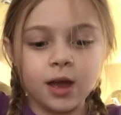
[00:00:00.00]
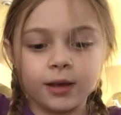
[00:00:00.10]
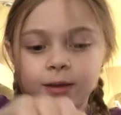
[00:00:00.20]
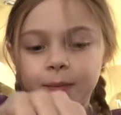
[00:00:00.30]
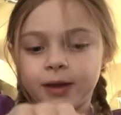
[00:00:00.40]

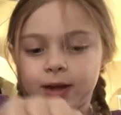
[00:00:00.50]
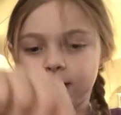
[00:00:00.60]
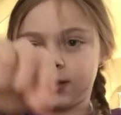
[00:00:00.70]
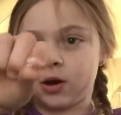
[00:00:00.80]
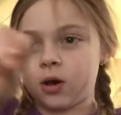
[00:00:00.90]
It can be any
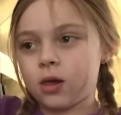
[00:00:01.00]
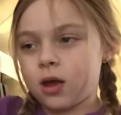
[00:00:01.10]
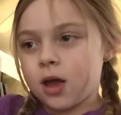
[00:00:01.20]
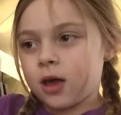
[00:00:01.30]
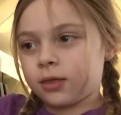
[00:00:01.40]
salt.
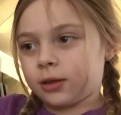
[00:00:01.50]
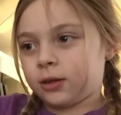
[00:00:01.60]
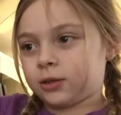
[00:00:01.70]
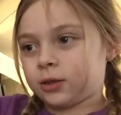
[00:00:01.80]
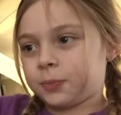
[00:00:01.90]
Then
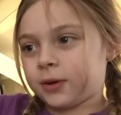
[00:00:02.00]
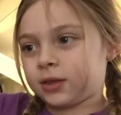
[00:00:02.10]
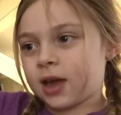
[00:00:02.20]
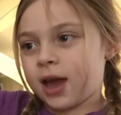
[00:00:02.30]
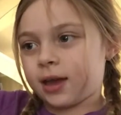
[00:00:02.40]
you just put
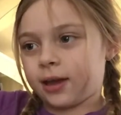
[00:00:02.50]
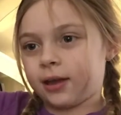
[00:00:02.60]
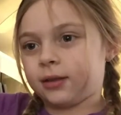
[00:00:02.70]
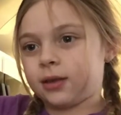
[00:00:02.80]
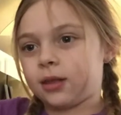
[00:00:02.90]
that
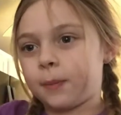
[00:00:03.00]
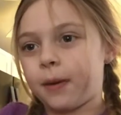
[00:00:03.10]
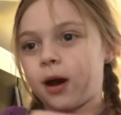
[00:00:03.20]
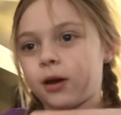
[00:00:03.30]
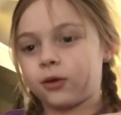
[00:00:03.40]
into the
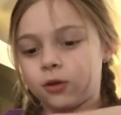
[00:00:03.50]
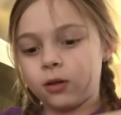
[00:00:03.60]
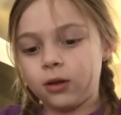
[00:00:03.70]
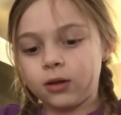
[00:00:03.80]
bottle.